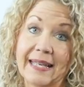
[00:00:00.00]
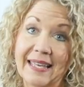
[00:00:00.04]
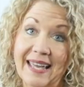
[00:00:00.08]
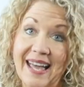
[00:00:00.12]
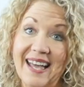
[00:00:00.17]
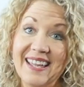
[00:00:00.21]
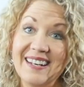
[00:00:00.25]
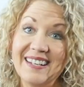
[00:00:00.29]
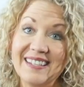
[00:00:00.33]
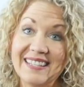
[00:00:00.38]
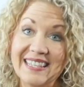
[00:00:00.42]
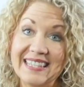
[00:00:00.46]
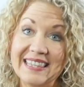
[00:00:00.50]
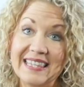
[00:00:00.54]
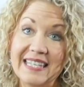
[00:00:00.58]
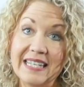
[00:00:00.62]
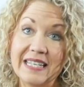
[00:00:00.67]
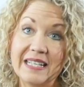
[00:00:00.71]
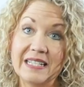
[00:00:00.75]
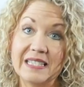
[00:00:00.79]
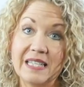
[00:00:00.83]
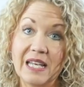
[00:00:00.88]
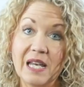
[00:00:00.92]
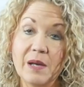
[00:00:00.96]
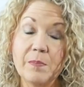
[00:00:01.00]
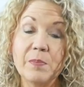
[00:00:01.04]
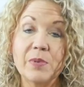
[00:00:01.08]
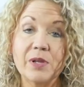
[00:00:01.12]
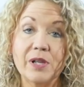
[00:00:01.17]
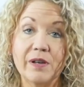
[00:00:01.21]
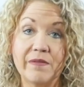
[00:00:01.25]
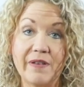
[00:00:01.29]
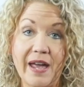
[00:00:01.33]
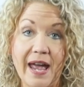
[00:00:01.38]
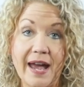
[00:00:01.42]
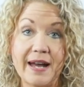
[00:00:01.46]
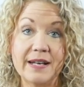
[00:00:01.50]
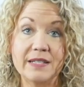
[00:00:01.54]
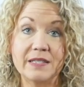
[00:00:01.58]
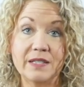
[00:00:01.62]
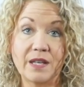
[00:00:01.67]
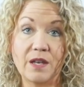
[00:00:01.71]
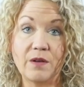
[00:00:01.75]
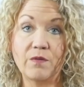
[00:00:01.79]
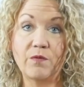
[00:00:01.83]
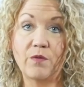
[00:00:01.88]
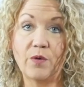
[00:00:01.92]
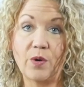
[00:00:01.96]
kind of like the example of
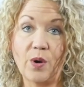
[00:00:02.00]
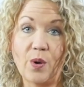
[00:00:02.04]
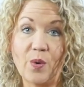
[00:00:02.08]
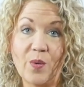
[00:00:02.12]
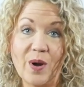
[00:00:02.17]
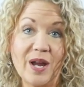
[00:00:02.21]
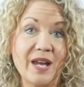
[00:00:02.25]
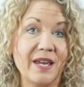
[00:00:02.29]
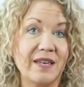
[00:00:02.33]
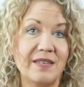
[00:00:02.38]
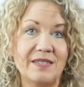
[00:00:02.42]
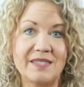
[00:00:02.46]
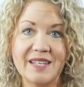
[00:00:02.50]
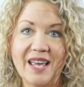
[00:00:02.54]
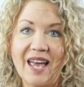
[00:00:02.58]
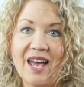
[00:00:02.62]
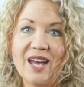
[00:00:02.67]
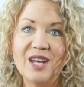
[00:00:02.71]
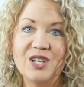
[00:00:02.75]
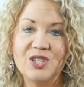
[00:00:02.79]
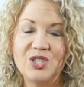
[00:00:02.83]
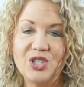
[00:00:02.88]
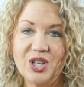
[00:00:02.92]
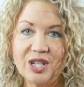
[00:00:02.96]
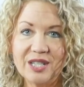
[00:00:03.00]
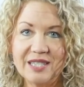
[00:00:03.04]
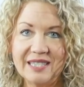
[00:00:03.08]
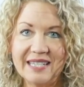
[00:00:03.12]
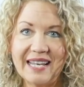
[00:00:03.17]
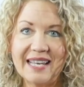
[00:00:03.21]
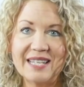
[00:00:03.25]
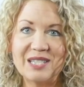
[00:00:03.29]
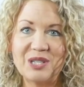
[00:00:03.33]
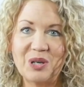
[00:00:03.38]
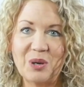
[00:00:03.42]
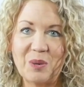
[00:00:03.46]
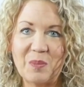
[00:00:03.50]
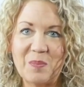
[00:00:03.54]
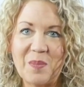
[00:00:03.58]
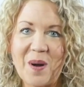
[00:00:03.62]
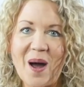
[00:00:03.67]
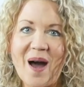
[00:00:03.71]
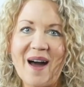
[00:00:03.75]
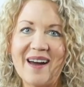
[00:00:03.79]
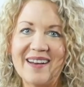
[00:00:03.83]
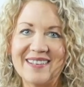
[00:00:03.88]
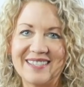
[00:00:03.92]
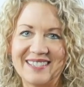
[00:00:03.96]
asking for a raise just as your
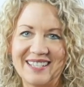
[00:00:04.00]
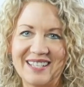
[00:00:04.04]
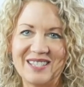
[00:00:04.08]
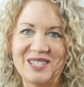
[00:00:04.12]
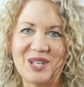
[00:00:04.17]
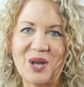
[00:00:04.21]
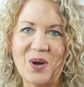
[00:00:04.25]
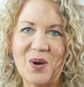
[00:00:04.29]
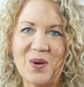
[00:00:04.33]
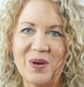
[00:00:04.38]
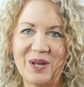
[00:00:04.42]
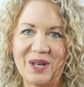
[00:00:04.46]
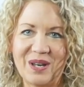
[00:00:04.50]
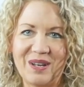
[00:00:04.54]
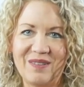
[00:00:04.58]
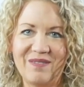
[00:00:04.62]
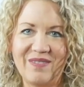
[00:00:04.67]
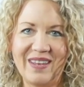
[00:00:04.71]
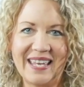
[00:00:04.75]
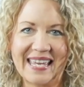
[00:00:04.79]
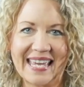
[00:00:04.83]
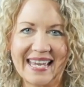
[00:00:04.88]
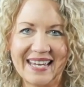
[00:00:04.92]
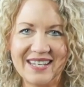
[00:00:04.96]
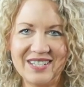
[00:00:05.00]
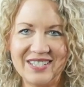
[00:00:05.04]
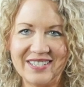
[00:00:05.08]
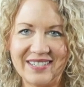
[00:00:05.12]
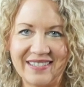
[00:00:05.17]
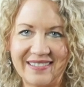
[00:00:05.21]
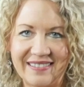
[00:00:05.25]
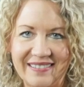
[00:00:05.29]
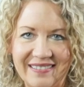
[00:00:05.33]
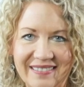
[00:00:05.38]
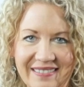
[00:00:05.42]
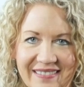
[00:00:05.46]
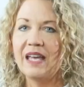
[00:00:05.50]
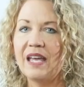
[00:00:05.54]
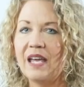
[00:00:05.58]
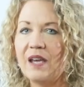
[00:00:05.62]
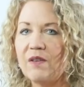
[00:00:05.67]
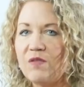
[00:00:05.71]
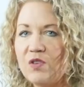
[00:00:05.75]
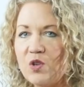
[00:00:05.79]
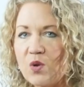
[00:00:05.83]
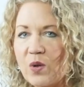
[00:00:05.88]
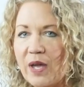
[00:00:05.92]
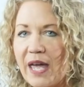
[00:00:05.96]
boss is going on vacation.
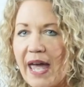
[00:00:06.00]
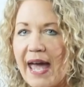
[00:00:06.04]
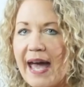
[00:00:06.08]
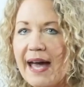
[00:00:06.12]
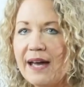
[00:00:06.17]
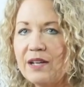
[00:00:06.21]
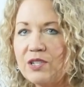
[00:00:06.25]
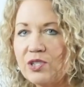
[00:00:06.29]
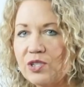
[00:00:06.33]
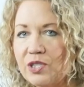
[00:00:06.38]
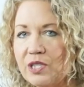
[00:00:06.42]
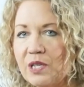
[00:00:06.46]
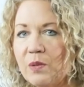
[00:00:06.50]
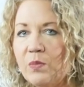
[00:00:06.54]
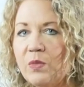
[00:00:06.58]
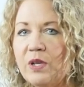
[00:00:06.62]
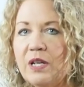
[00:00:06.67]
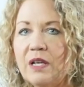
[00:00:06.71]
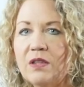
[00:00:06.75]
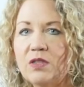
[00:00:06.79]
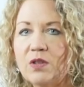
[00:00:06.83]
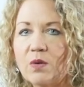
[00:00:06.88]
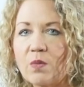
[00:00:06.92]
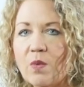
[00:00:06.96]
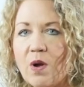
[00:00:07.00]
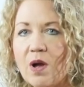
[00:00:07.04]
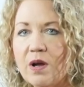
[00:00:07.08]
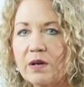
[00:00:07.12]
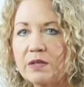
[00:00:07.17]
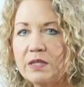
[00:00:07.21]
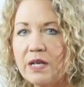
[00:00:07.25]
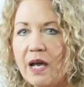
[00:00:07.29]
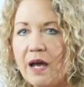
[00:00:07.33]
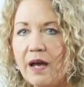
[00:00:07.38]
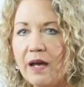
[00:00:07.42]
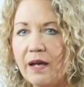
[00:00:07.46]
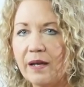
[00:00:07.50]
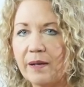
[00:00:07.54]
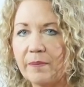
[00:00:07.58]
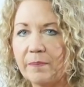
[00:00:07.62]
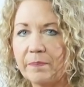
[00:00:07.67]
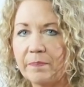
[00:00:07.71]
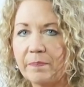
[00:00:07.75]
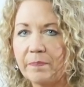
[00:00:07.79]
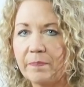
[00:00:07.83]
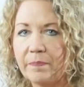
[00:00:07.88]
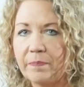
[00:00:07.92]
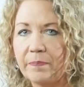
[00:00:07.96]
If you catch someone at the wrong
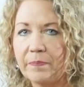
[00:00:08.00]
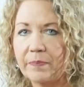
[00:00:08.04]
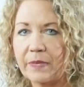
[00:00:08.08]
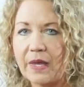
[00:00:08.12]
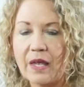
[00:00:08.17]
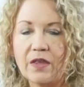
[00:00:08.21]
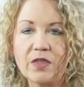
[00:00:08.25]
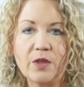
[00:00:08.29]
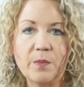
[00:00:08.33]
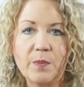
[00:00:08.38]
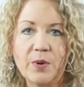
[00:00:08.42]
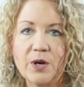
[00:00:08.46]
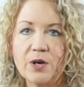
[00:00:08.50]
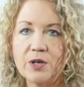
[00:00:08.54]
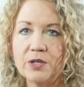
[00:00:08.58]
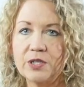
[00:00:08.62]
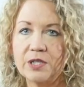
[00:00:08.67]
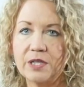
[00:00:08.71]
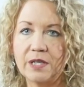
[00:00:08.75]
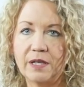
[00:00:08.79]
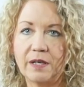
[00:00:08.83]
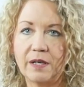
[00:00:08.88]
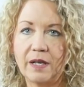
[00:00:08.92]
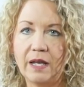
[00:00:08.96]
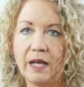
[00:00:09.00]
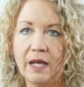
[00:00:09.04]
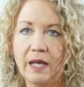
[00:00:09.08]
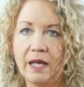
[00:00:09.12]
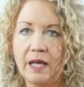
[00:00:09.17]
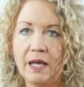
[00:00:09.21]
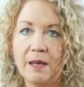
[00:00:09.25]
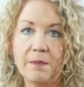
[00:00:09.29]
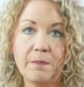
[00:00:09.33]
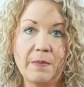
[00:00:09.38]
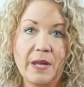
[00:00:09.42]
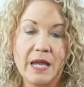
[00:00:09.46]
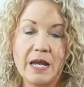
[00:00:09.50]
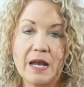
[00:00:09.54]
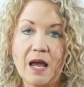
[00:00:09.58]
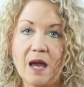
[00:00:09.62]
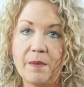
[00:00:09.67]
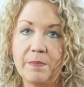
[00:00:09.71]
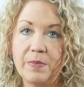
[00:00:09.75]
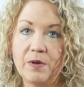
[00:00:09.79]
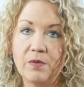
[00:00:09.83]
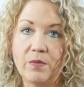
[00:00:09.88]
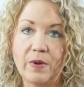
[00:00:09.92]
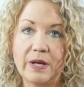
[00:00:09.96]
time, the person may not
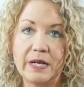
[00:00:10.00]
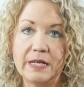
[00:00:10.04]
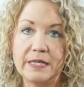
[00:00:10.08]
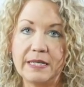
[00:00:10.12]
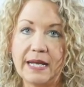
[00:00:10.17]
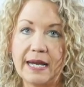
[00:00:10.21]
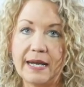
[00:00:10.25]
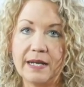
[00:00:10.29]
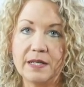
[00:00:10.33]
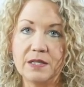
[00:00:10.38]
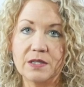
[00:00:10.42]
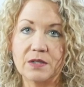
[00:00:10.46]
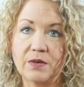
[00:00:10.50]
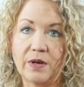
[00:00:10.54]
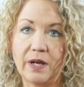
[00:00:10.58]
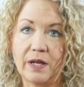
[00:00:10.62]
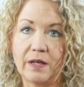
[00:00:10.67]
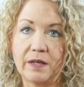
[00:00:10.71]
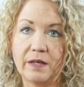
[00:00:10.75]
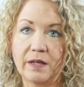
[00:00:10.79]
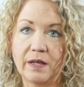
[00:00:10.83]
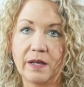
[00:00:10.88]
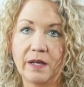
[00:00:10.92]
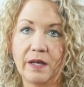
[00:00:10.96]
be ready to answer it.